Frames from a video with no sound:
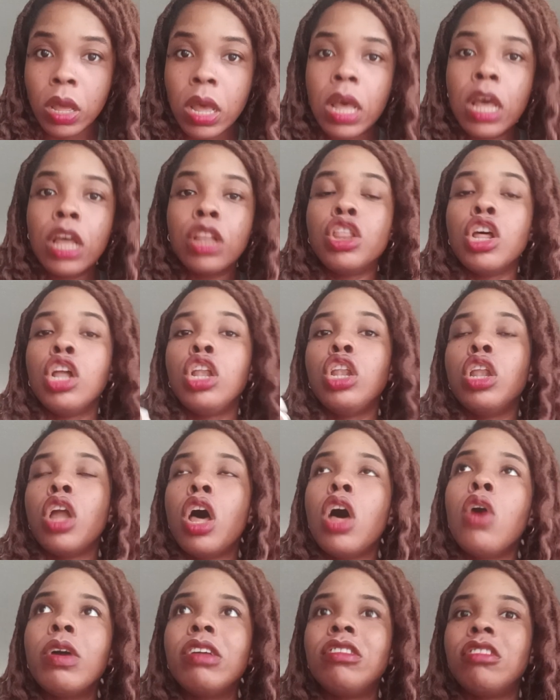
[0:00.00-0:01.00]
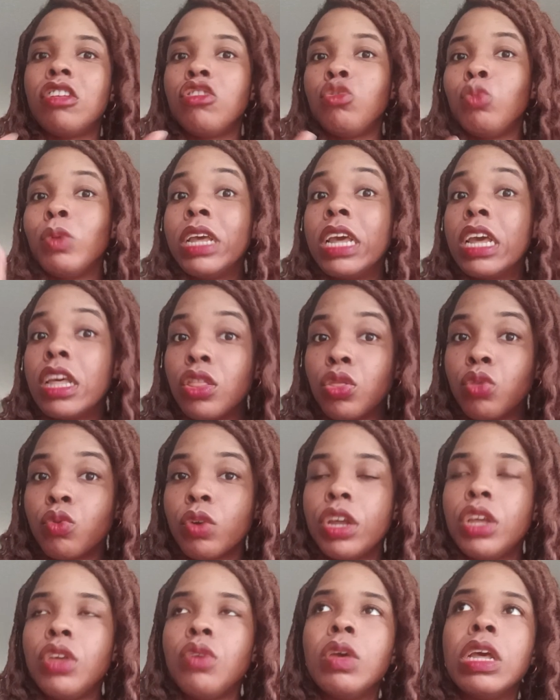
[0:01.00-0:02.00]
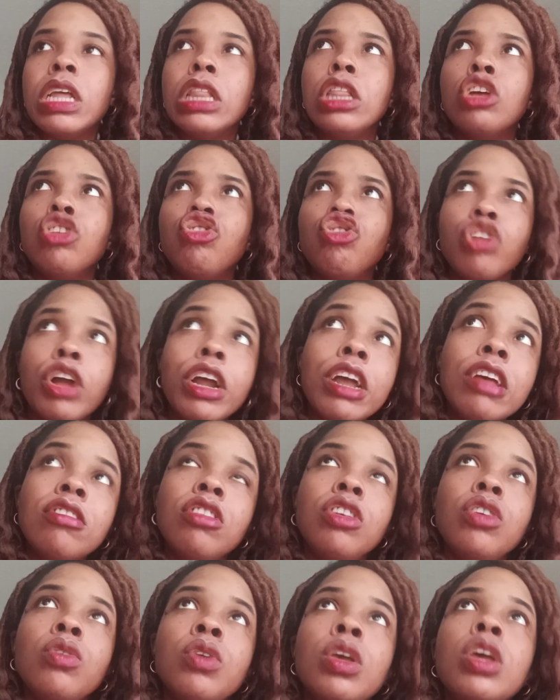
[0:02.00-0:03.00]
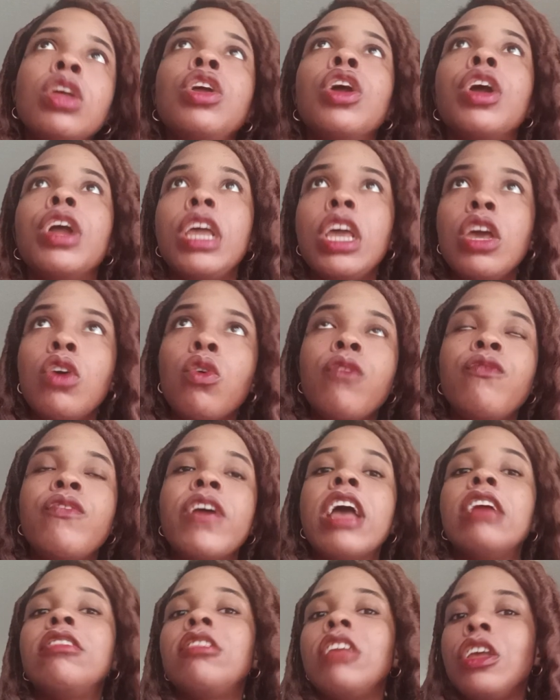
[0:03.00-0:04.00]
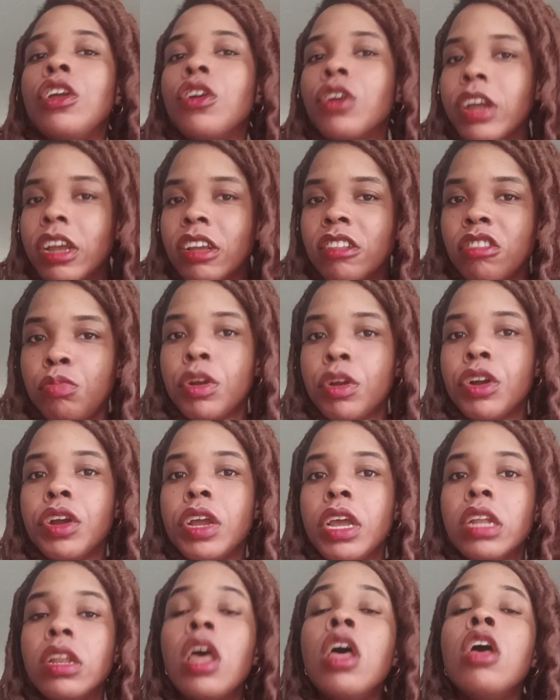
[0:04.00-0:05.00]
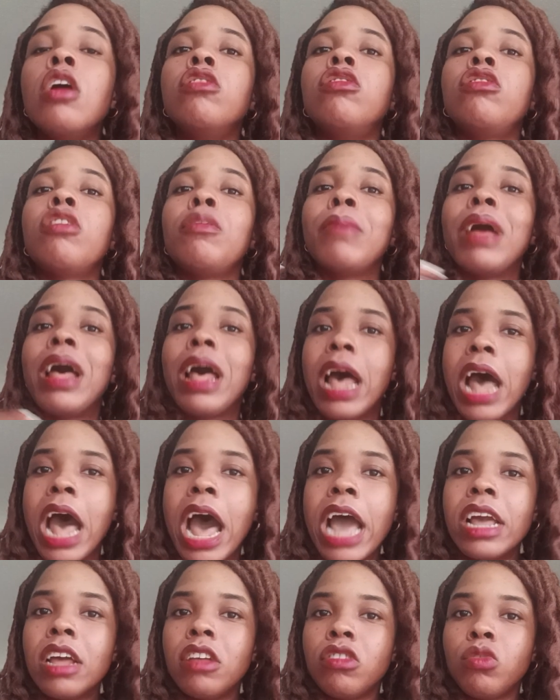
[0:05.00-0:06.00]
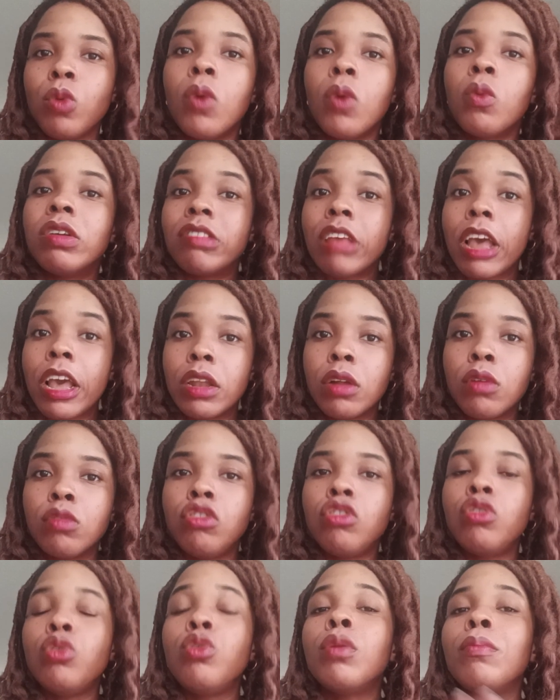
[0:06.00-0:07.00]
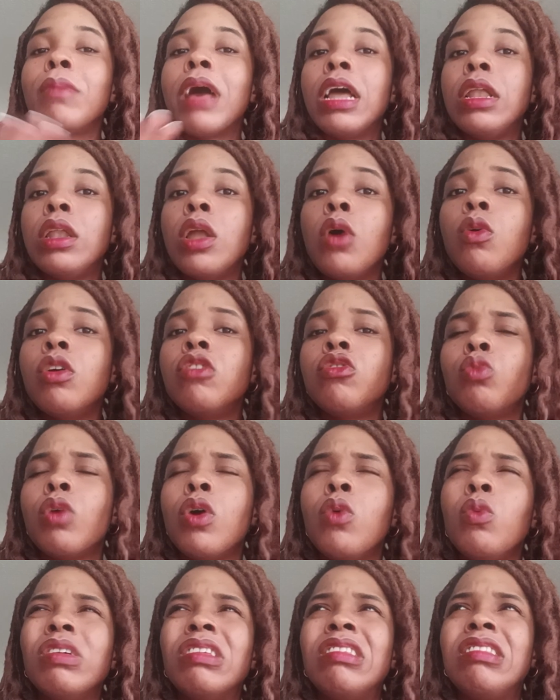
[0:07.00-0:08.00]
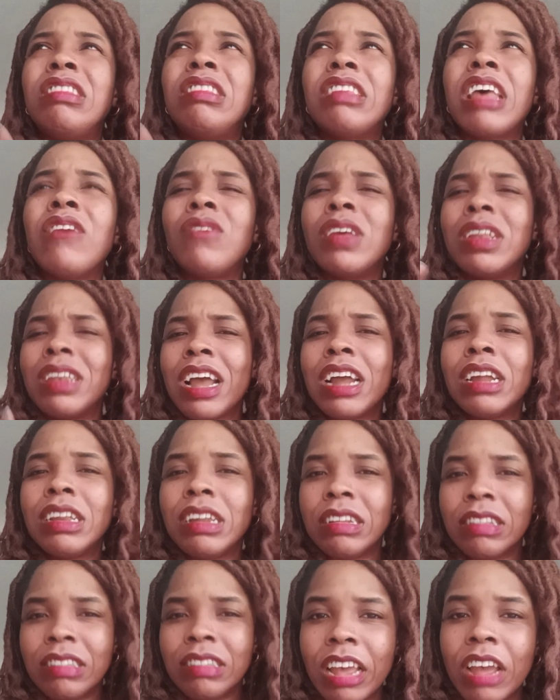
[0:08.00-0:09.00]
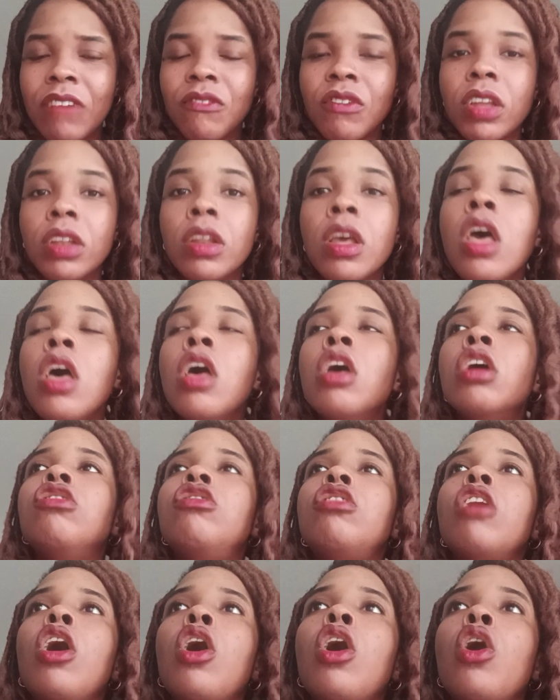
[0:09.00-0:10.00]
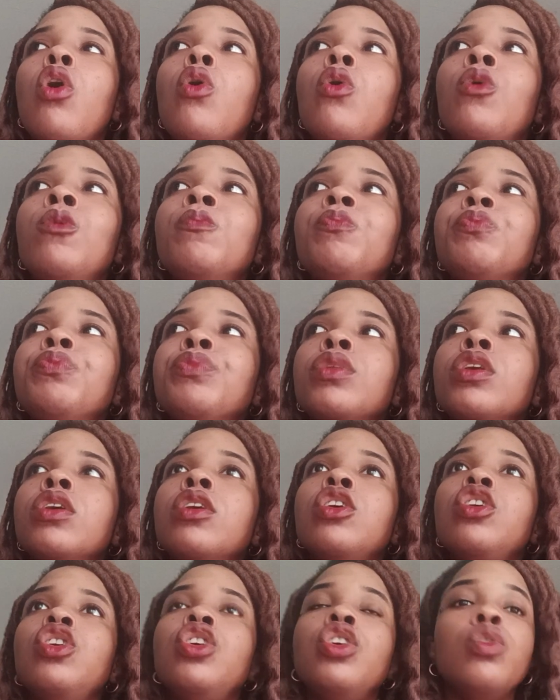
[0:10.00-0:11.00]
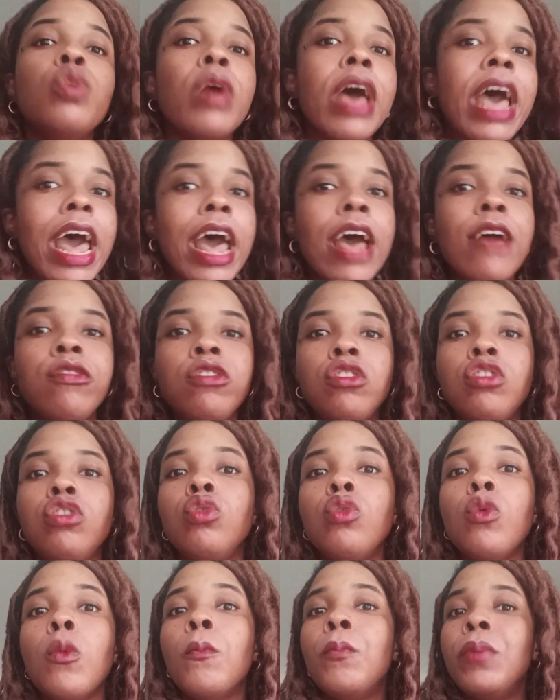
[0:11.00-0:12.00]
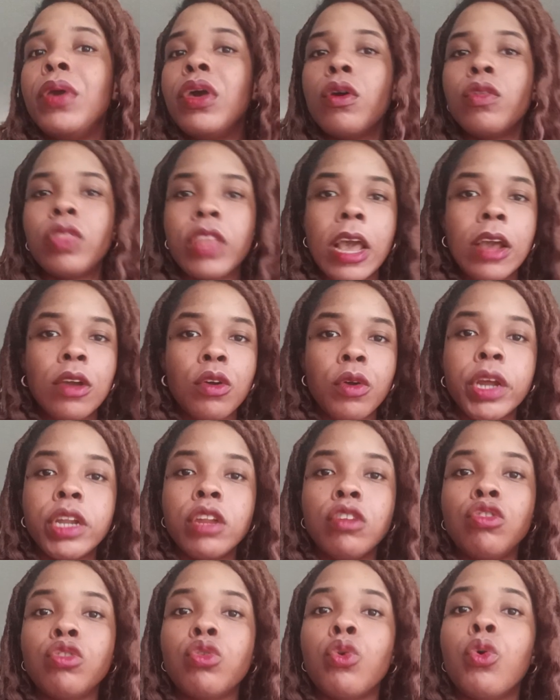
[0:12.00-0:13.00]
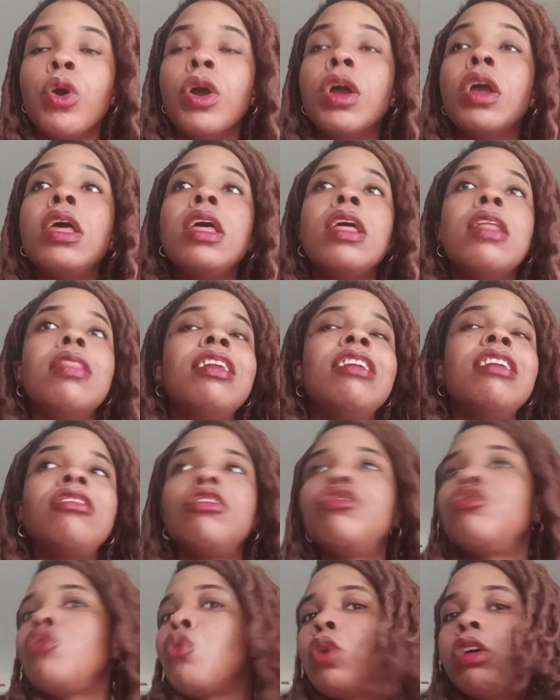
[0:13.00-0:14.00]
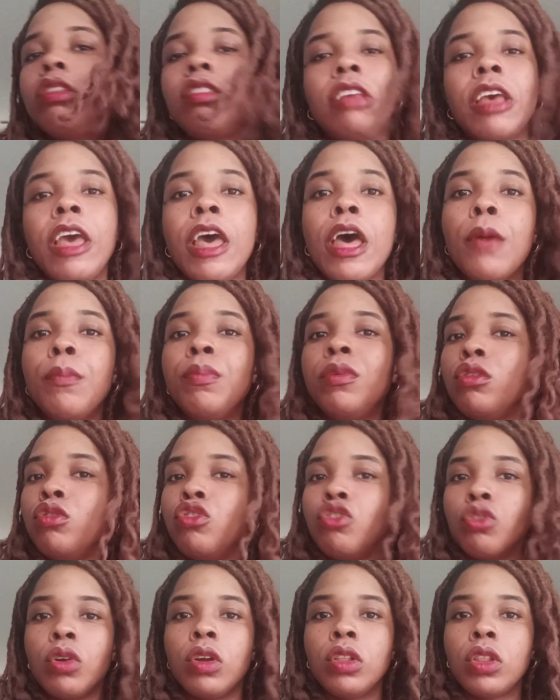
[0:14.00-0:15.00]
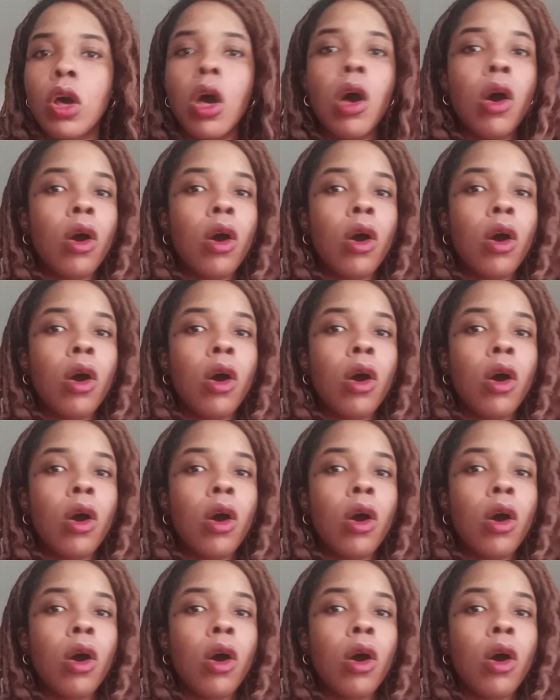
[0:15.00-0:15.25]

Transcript: the lowest because we get three. You get your TransUnion, your Equifax, and your Experian. So my highest one was 802 and my lowest one was 797. So you have to build that credit score. This is going to help you during the home